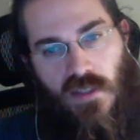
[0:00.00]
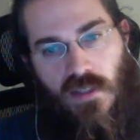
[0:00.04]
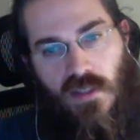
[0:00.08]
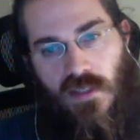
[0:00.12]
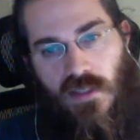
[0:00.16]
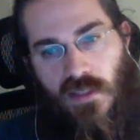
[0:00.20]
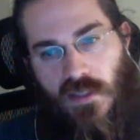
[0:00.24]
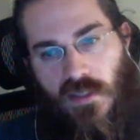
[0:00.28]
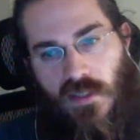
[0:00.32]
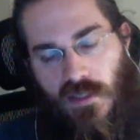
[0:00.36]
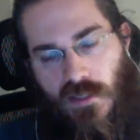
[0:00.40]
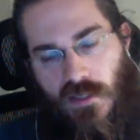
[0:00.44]

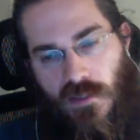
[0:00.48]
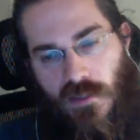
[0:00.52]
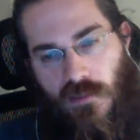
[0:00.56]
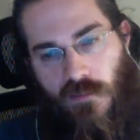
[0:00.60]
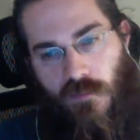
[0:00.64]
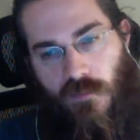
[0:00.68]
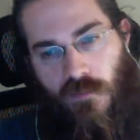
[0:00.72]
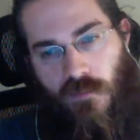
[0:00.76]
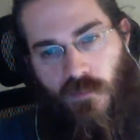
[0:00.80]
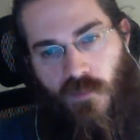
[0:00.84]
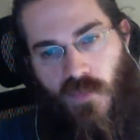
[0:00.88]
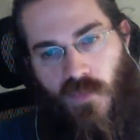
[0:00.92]

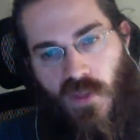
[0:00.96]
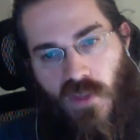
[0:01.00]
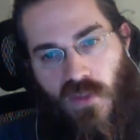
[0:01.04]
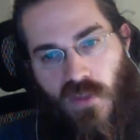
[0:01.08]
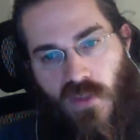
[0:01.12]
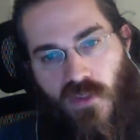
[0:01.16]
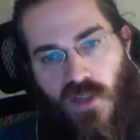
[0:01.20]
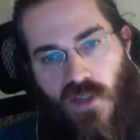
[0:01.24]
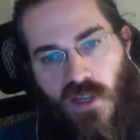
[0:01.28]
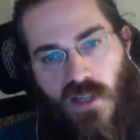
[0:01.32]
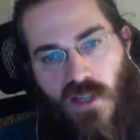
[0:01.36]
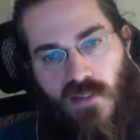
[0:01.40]
I've
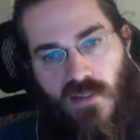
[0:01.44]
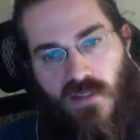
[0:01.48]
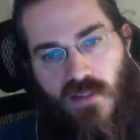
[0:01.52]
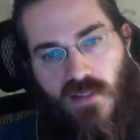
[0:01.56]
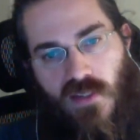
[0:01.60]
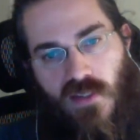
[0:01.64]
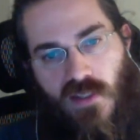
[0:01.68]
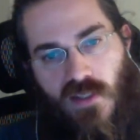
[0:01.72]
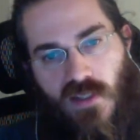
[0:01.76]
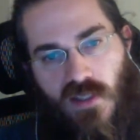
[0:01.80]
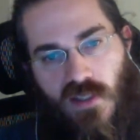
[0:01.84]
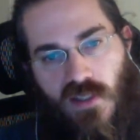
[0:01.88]
got,
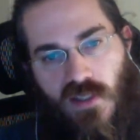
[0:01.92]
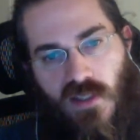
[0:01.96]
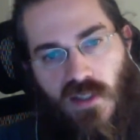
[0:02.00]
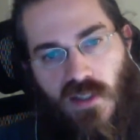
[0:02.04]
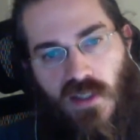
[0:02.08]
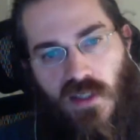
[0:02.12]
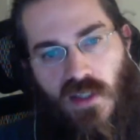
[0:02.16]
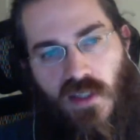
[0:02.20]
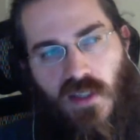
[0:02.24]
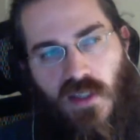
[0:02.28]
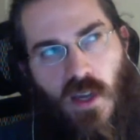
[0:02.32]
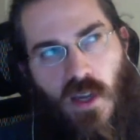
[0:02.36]

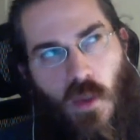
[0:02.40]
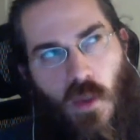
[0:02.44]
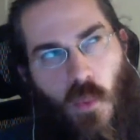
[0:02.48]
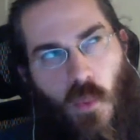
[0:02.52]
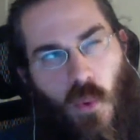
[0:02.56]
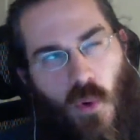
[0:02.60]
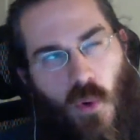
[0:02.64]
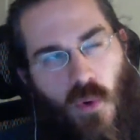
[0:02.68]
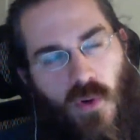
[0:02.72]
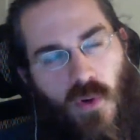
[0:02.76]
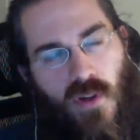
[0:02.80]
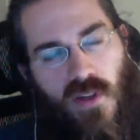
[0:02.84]
I
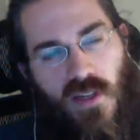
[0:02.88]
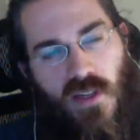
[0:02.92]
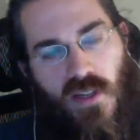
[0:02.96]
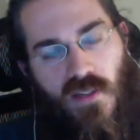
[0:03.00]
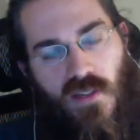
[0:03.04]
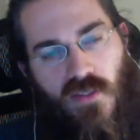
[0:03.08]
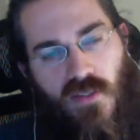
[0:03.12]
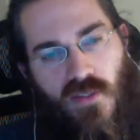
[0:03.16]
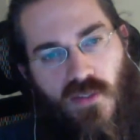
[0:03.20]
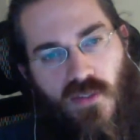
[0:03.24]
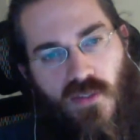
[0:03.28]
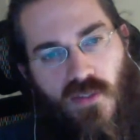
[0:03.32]
won't
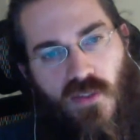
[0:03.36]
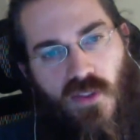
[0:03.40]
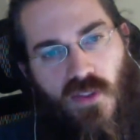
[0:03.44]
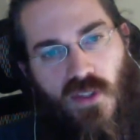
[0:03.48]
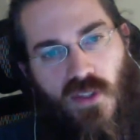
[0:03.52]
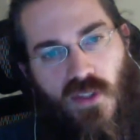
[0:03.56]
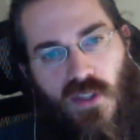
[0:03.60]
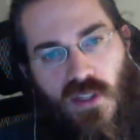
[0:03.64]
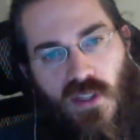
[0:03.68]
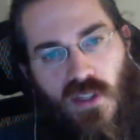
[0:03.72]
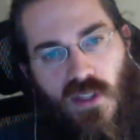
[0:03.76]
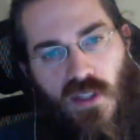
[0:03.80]
announce
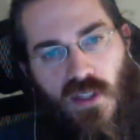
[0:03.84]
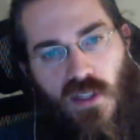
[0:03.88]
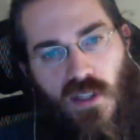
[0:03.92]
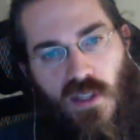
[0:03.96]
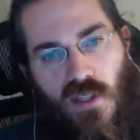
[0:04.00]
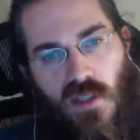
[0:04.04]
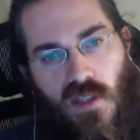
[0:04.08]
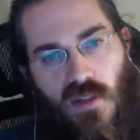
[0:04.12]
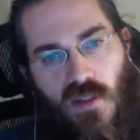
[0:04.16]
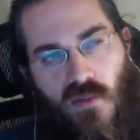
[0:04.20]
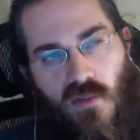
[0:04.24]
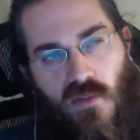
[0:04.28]

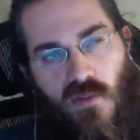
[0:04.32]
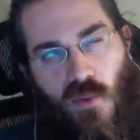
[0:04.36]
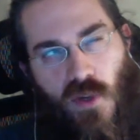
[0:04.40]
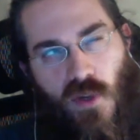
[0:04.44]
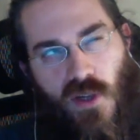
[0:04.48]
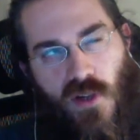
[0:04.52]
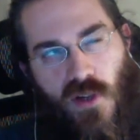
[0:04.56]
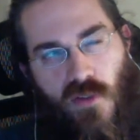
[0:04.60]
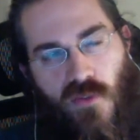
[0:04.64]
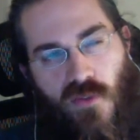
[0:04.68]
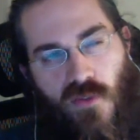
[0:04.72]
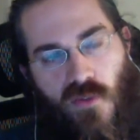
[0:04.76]
the
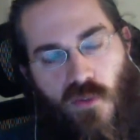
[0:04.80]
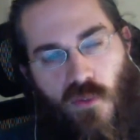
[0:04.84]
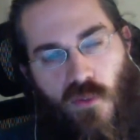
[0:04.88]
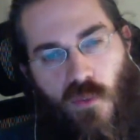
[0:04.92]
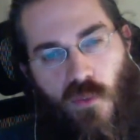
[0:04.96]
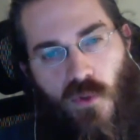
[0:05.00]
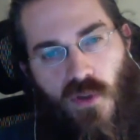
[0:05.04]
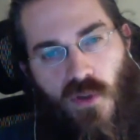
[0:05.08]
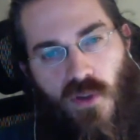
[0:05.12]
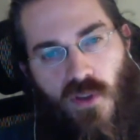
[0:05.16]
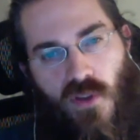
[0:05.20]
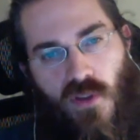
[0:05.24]
writer for
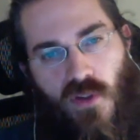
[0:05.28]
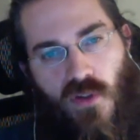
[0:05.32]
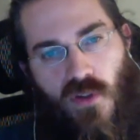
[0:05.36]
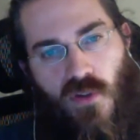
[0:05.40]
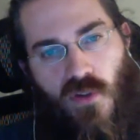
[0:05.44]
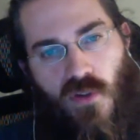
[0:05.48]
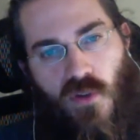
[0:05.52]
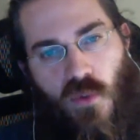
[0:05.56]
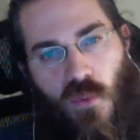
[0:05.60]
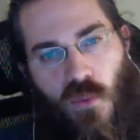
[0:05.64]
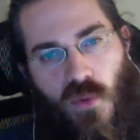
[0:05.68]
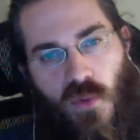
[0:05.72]
one of the
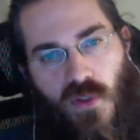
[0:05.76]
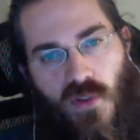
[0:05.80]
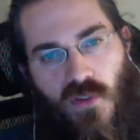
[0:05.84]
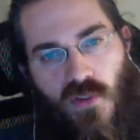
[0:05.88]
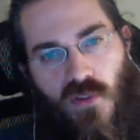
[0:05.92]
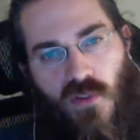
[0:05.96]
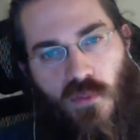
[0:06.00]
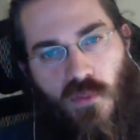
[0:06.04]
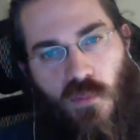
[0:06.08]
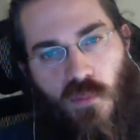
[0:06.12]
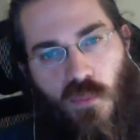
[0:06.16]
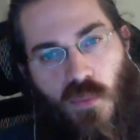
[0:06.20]
new
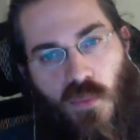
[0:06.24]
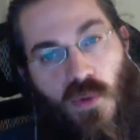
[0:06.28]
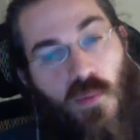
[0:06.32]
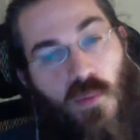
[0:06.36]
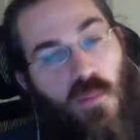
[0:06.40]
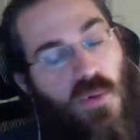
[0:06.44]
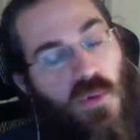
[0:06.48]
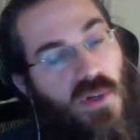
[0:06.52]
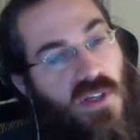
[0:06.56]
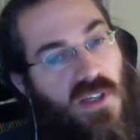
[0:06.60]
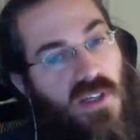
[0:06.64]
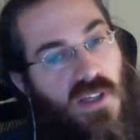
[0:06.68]
ones,
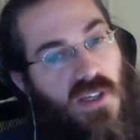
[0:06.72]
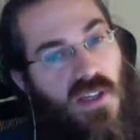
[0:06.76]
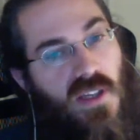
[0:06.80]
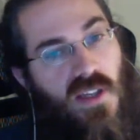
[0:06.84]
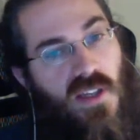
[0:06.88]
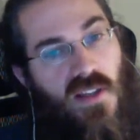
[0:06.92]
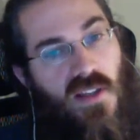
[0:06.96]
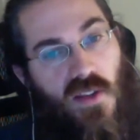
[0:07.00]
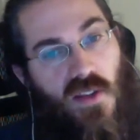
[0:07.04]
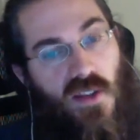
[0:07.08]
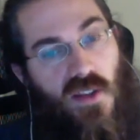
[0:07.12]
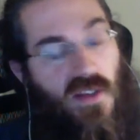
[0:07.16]
pretty
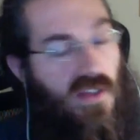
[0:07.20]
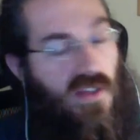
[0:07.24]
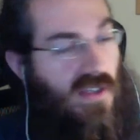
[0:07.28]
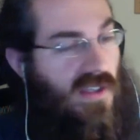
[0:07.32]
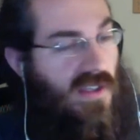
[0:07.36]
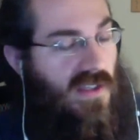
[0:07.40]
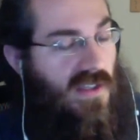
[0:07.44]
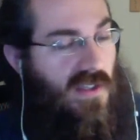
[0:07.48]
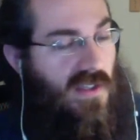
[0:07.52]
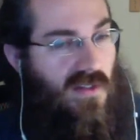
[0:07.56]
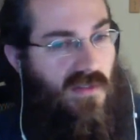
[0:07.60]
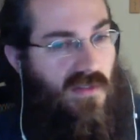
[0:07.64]
like
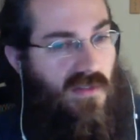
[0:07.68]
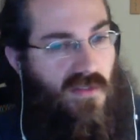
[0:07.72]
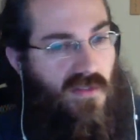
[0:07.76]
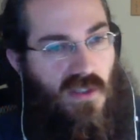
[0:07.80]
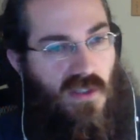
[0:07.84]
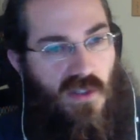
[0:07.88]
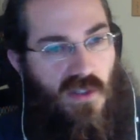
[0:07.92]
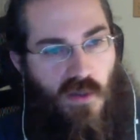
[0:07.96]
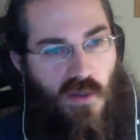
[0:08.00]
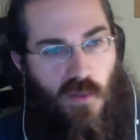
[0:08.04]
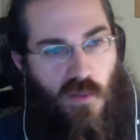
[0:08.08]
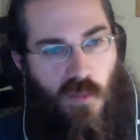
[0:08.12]
a
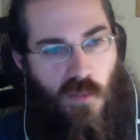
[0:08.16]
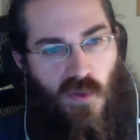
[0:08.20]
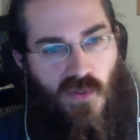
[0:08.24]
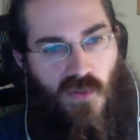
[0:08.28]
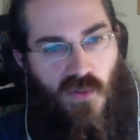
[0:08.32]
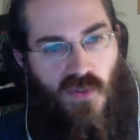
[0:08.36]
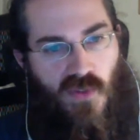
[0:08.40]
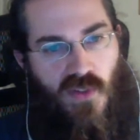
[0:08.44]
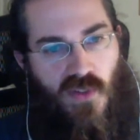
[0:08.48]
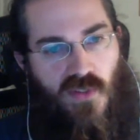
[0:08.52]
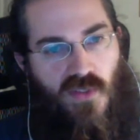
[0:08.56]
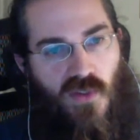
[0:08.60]

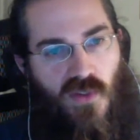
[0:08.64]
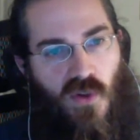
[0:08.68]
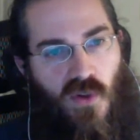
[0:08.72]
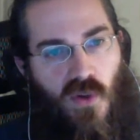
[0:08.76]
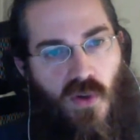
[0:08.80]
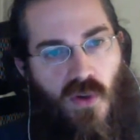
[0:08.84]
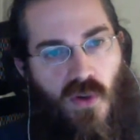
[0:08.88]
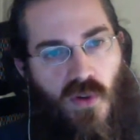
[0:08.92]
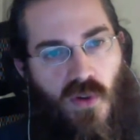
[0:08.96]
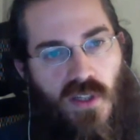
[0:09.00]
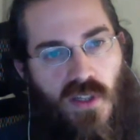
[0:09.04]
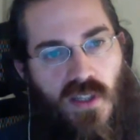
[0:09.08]
person that's known
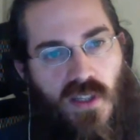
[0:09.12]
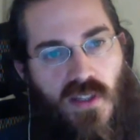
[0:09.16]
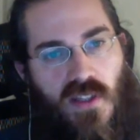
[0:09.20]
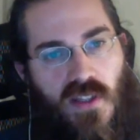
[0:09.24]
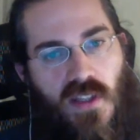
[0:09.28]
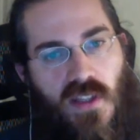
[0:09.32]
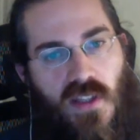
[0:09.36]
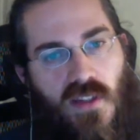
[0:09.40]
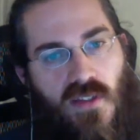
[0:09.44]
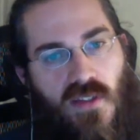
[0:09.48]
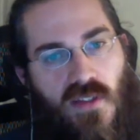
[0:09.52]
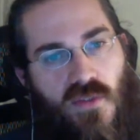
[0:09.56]
already in the
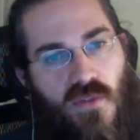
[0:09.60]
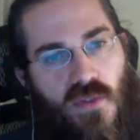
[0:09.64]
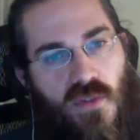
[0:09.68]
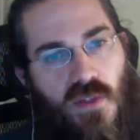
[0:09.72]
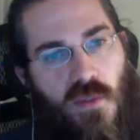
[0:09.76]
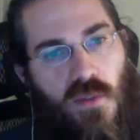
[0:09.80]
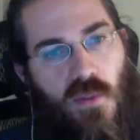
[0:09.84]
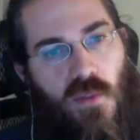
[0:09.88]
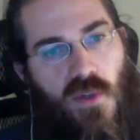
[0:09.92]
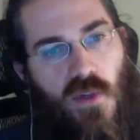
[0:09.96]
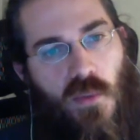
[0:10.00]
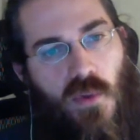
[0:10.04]
industry,
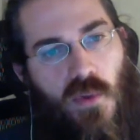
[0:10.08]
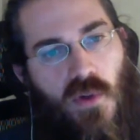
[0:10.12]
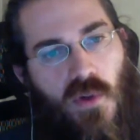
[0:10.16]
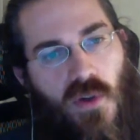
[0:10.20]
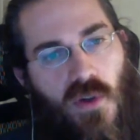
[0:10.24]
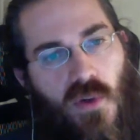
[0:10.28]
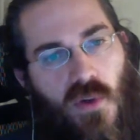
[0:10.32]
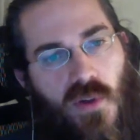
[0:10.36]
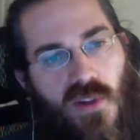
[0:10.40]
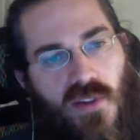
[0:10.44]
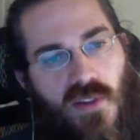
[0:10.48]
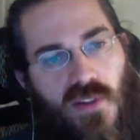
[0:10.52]
but I won't
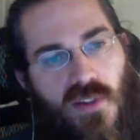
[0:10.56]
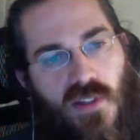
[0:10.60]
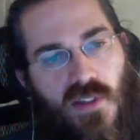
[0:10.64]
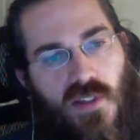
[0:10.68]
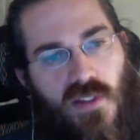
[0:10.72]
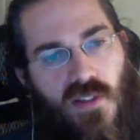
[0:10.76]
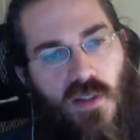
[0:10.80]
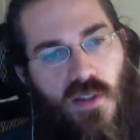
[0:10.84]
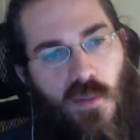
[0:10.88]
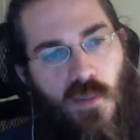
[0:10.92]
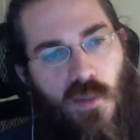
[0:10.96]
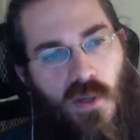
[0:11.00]
go into
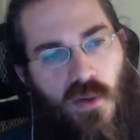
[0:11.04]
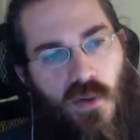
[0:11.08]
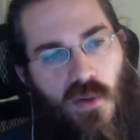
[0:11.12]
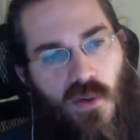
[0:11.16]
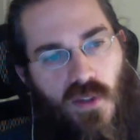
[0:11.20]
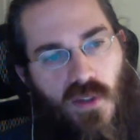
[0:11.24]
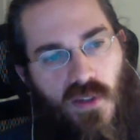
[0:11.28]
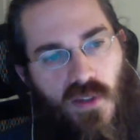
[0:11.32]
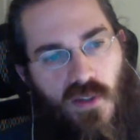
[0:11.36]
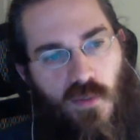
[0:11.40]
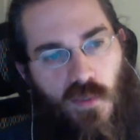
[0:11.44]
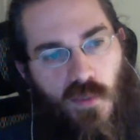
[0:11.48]
detail about who
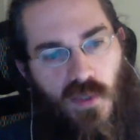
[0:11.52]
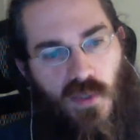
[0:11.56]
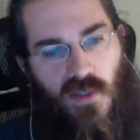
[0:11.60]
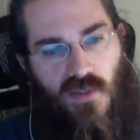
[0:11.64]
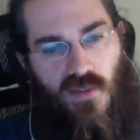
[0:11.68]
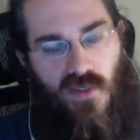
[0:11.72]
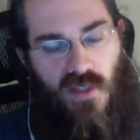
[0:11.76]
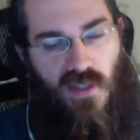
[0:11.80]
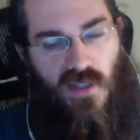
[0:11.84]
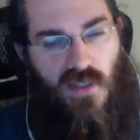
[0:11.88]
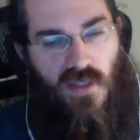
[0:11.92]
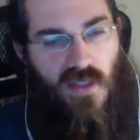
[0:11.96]
that is because
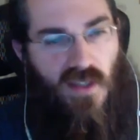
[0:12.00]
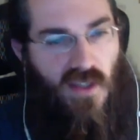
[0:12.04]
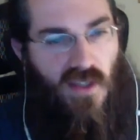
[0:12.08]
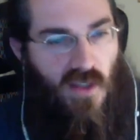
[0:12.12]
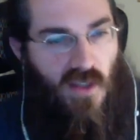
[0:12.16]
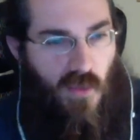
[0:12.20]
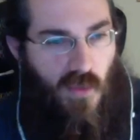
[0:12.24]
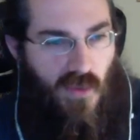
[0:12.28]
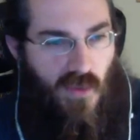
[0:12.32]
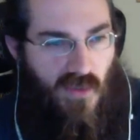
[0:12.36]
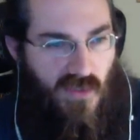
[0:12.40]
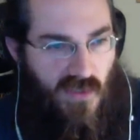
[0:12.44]

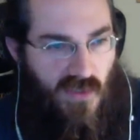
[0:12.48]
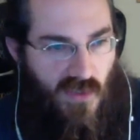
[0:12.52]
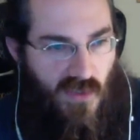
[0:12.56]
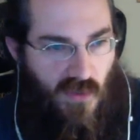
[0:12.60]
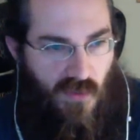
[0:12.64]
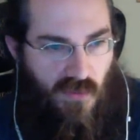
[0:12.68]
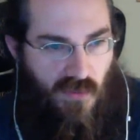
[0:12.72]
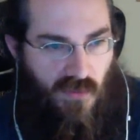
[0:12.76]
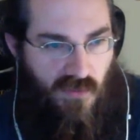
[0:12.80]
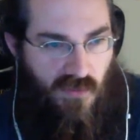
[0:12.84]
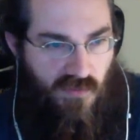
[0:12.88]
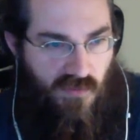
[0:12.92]
we're
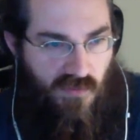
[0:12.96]
still